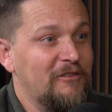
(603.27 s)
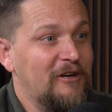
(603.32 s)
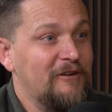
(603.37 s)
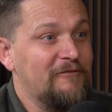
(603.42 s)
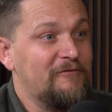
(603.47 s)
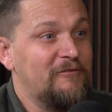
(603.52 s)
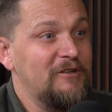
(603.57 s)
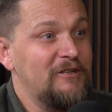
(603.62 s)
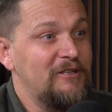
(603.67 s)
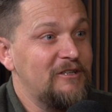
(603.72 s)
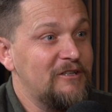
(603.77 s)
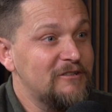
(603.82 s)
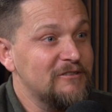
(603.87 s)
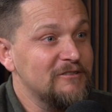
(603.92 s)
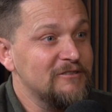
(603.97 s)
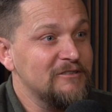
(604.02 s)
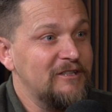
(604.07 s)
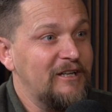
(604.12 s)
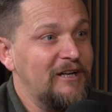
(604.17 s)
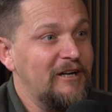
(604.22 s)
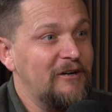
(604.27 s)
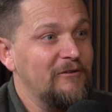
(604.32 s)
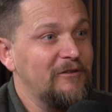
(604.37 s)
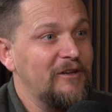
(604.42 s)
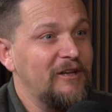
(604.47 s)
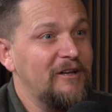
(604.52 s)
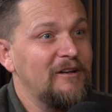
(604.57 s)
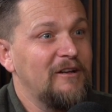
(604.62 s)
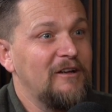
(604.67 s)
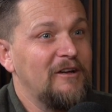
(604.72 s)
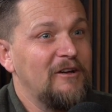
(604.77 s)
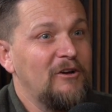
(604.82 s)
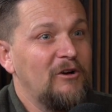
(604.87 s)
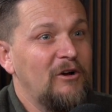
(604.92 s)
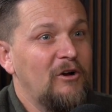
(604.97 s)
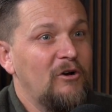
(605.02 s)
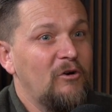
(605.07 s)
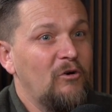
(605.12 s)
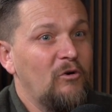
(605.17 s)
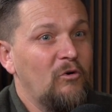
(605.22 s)
thought for years now that
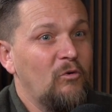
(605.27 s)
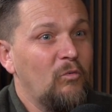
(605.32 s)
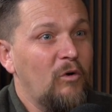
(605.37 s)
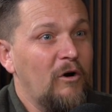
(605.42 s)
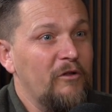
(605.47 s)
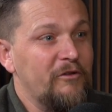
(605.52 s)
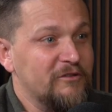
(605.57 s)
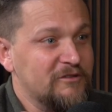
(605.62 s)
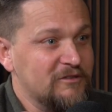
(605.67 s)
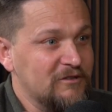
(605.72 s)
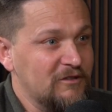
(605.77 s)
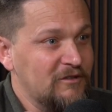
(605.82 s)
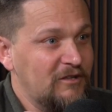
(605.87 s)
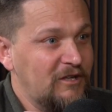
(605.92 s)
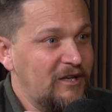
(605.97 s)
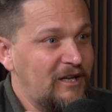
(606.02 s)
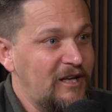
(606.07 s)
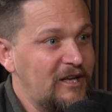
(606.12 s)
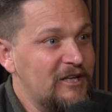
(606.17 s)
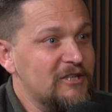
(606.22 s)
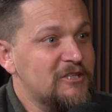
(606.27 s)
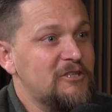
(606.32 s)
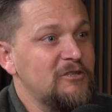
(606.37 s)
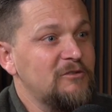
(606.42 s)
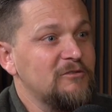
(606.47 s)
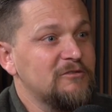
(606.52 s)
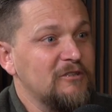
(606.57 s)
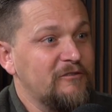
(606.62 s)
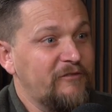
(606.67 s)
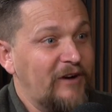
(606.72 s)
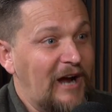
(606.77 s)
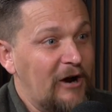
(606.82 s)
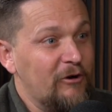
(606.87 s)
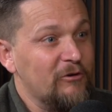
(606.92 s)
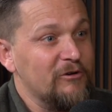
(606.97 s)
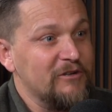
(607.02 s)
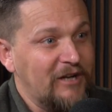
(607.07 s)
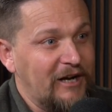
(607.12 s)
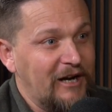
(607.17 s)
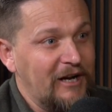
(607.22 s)
while there's issues of
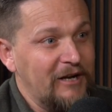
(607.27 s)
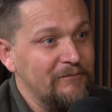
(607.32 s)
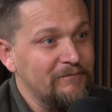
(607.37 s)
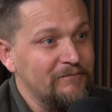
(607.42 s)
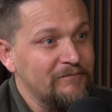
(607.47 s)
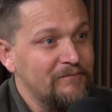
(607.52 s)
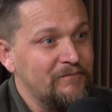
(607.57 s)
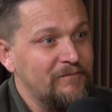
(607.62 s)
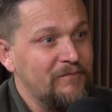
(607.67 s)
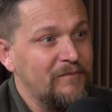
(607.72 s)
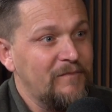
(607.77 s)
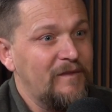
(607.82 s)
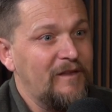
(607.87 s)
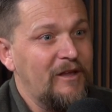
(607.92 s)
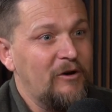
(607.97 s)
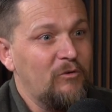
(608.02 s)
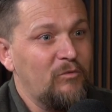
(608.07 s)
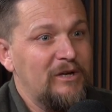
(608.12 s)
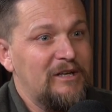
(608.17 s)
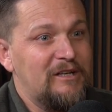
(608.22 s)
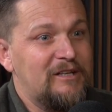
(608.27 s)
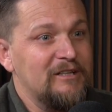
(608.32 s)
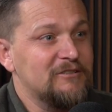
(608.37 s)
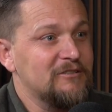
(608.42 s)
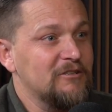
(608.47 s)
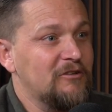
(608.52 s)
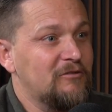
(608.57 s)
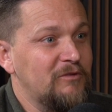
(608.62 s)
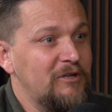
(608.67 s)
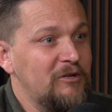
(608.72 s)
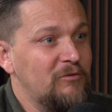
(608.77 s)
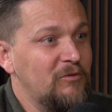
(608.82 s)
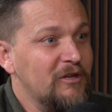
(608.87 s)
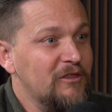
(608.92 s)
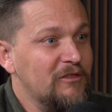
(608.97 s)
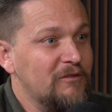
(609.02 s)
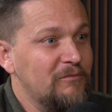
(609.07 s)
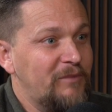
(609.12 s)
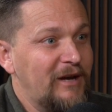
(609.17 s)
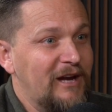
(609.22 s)
our time that we disagree
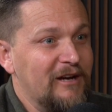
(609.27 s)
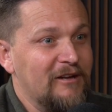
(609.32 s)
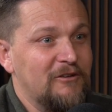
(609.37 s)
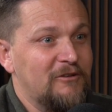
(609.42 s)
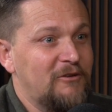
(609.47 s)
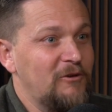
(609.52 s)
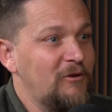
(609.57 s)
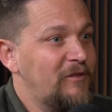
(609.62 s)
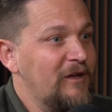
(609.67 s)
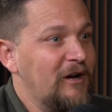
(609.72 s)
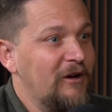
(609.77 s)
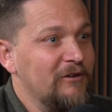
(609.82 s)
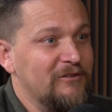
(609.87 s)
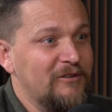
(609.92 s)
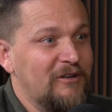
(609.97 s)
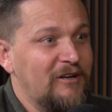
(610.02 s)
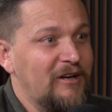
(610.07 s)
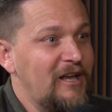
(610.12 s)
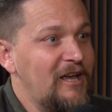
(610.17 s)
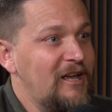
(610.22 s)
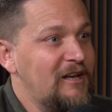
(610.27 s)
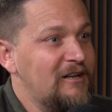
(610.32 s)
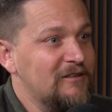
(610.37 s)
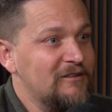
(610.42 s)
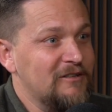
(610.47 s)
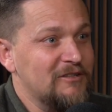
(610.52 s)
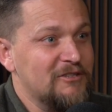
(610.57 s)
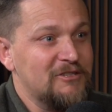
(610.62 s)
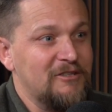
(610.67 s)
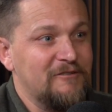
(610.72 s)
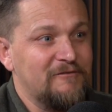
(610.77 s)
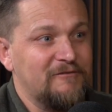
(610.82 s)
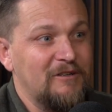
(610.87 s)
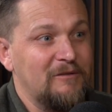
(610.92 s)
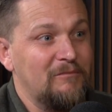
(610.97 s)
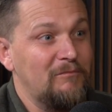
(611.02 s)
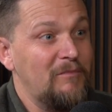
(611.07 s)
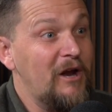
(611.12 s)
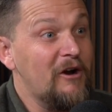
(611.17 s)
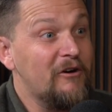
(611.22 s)
with back in 2008 and the shift
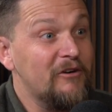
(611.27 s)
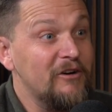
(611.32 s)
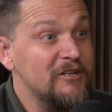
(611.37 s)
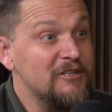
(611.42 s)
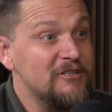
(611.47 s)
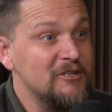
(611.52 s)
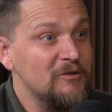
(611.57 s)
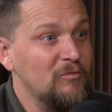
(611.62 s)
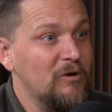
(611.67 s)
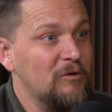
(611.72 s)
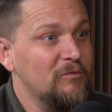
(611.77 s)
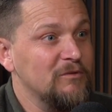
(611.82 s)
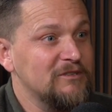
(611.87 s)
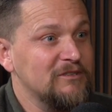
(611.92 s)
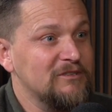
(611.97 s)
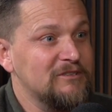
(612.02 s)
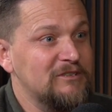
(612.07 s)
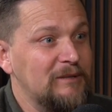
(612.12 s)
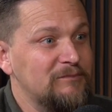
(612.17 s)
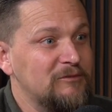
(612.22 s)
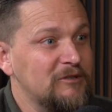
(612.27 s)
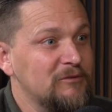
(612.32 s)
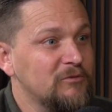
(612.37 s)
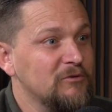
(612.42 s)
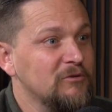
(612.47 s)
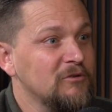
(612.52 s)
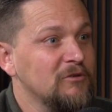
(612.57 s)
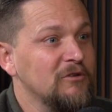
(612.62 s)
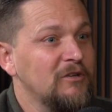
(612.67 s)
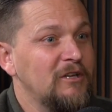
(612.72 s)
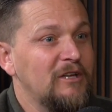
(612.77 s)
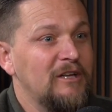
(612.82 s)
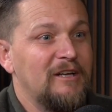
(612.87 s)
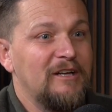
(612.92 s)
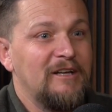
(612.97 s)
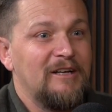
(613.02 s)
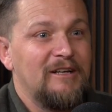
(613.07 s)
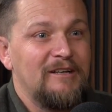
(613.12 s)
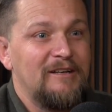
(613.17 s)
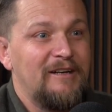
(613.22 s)
in marriage and what was acceptable,
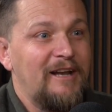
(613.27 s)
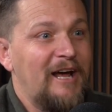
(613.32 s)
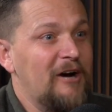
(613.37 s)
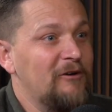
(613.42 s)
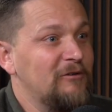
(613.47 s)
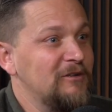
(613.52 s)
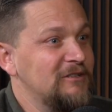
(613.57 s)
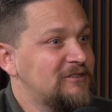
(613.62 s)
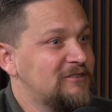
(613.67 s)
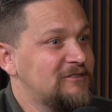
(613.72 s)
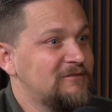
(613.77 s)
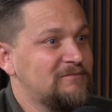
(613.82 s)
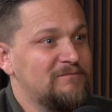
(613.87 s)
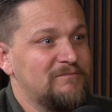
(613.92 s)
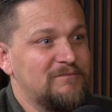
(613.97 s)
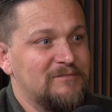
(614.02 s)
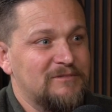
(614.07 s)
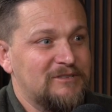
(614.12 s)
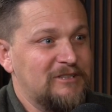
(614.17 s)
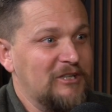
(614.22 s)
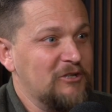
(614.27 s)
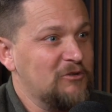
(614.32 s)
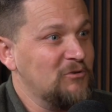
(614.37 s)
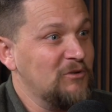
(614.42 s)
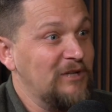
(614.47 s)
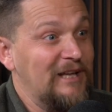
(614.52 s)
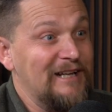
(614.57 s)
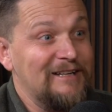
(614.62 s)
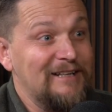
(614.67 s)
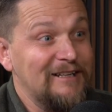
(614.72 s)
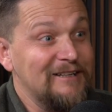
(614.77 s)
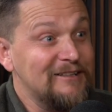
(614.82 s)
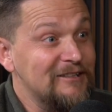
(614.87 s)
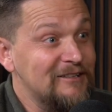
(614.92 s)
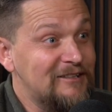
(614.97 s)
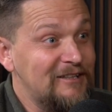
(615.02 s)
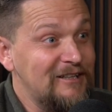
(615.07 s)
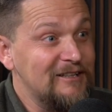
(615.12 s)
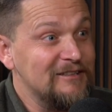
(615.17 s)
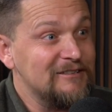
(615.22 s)
now it's sexual
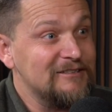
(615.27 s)
identity